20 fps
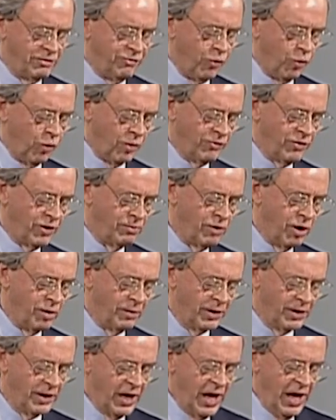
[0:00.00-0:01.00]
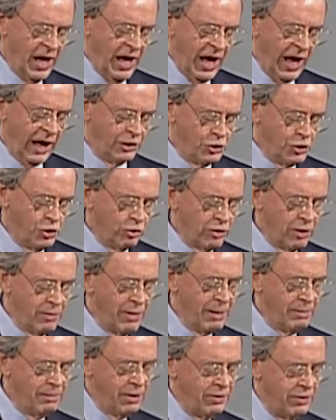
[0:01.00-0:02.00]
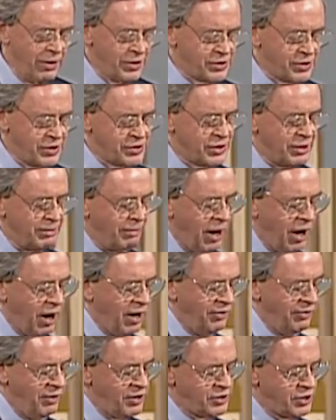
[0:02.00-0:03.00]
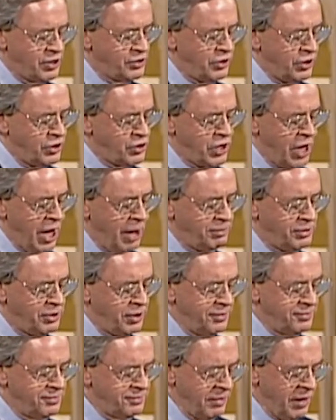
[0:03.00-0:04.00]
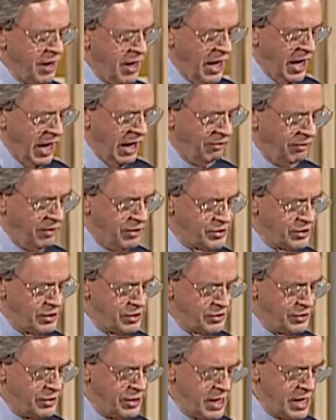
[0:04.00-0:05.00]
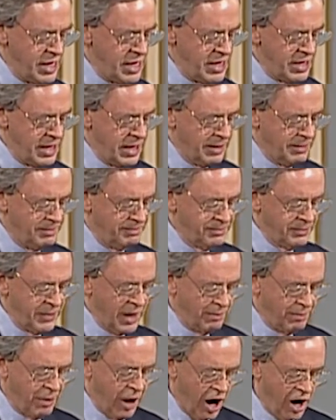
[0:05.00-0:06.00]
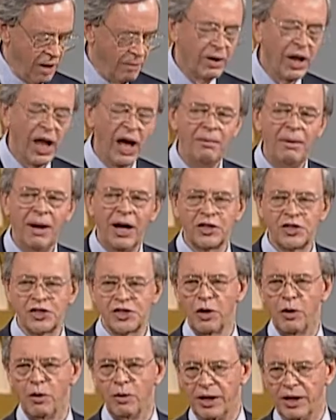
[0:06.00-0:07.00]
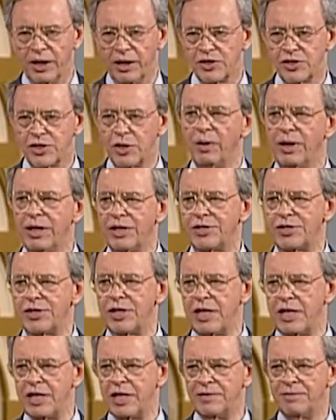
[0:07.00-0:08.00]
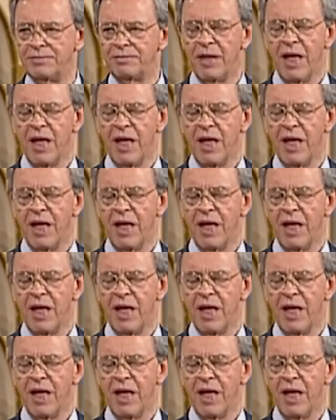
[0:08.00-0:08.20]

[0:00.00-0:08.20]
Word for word: 4 for a moment. And you'll remember this is the, Mark, this is the chapter, and this is the um, parable about sowing, sowing seed.